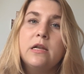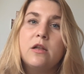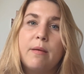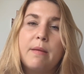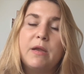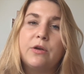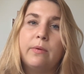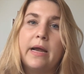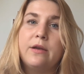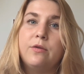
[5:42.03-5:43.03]
So maybe
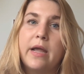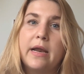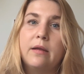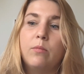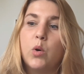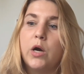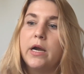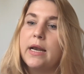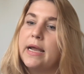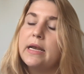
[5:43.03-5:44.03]
try to get in more
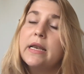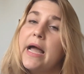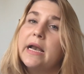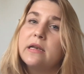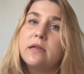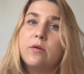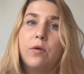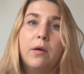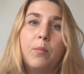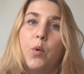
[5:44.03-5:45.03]
like nuts
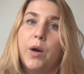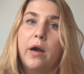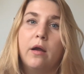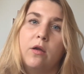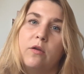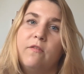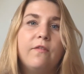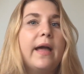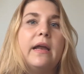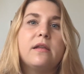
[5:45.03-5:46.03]
or more good
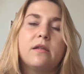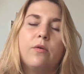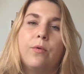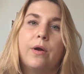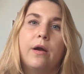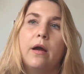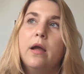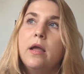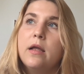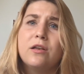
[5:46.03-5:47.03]
fats or
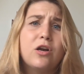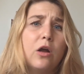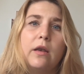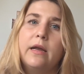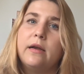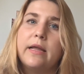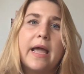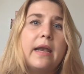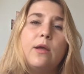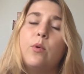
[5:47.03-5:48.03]
chocolate,
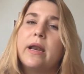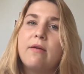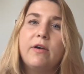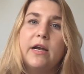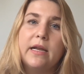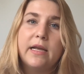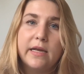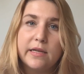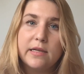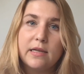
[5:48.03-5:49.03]
candy, whatever it is,